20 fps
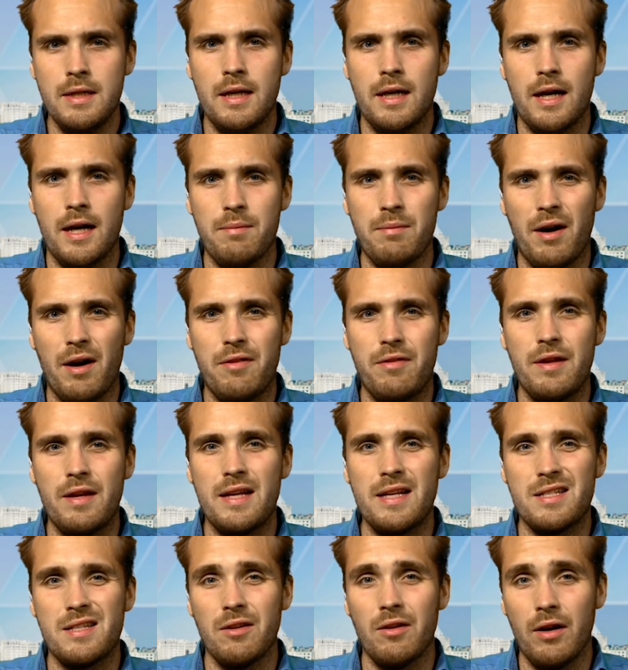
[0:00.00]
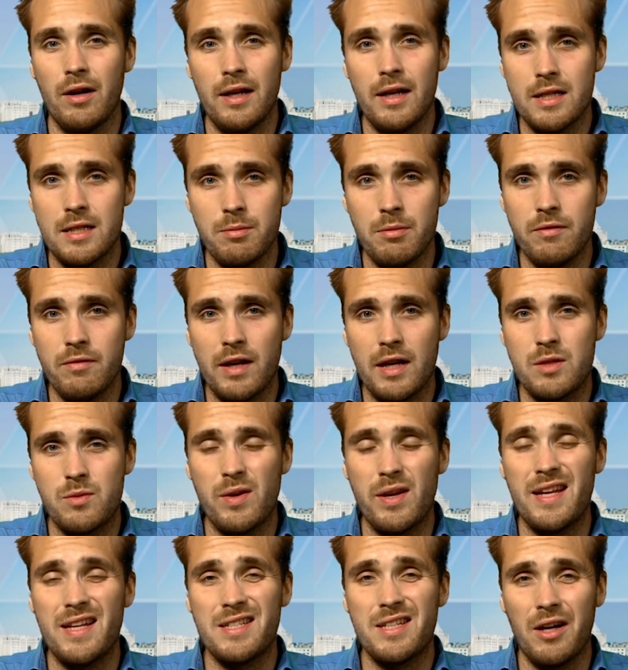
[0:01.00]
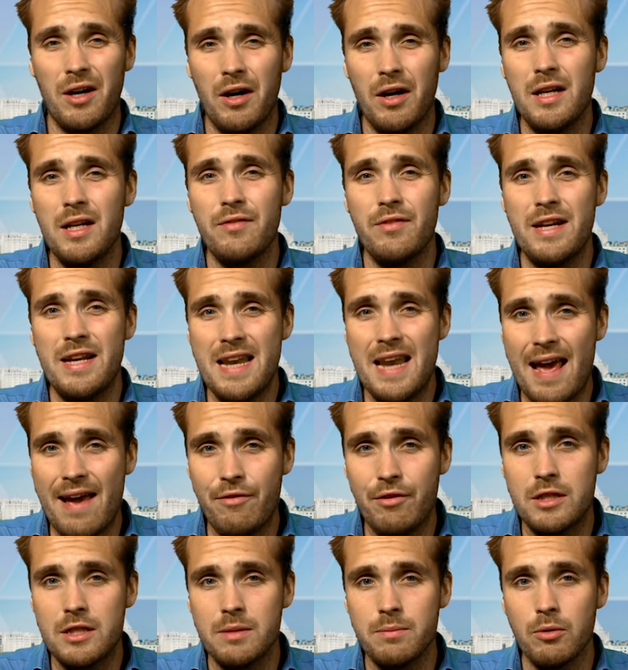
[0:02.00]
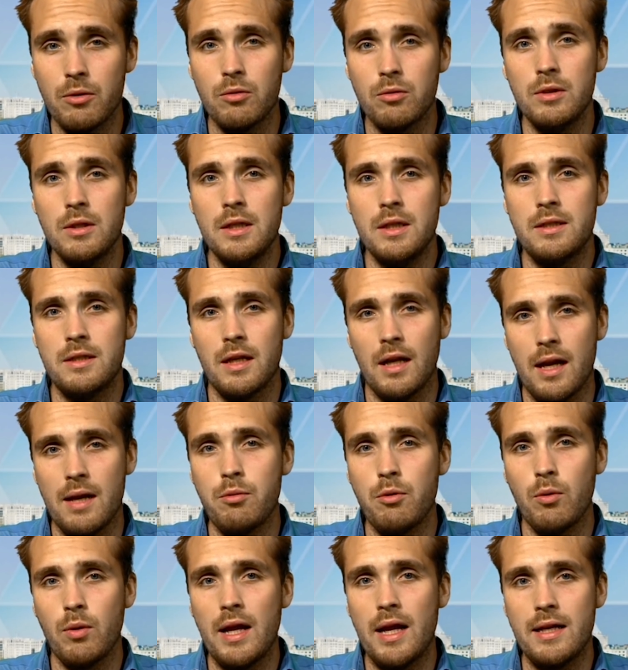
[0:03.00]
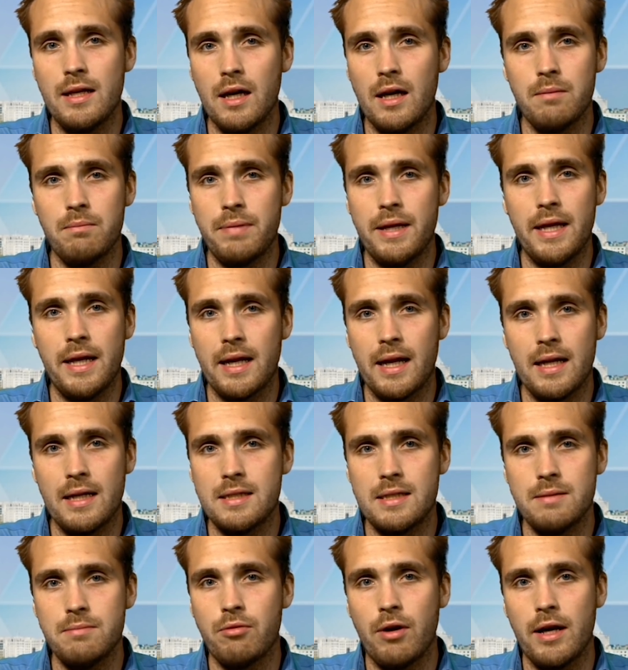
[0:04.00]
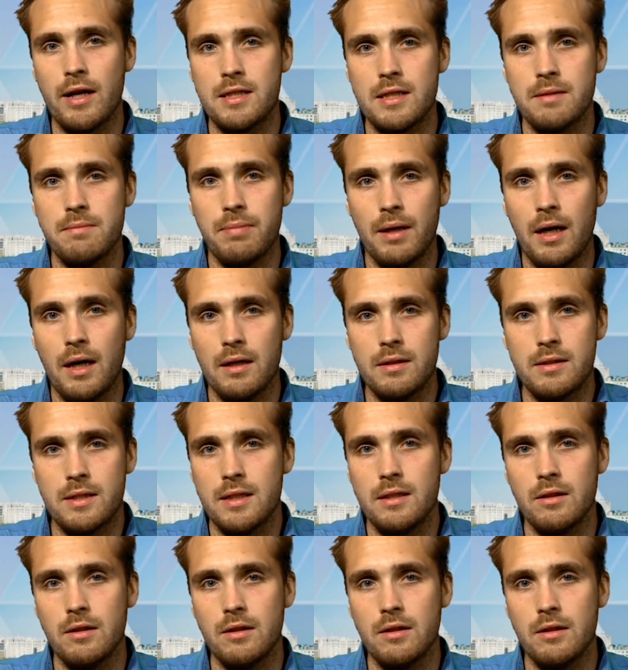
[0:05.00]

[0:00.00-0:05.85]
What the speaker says: I think it's likely to move next week. It's kind of inevitable that Labour will end up being an anti-Brexit party.